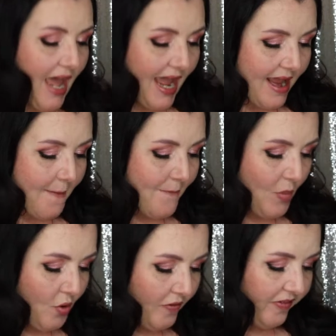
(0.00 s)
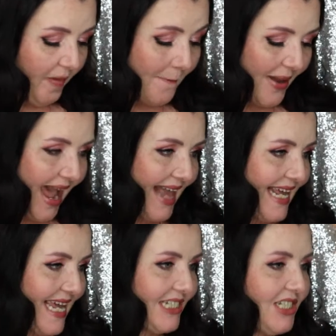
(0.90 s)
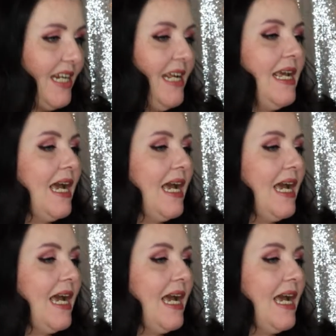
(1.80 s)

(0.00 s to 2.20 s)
a Morph palette.